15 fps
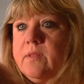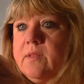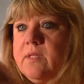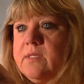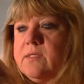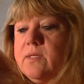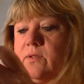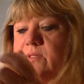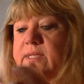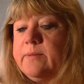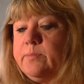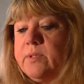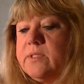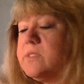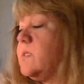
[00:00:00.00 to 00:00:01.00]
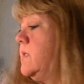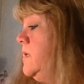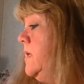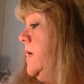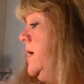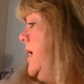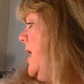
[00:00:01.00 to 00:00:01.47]
these little templates.
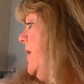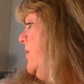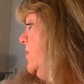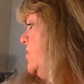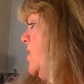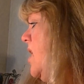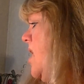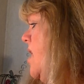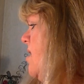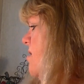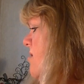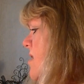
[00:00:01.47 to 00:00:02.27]
And there's all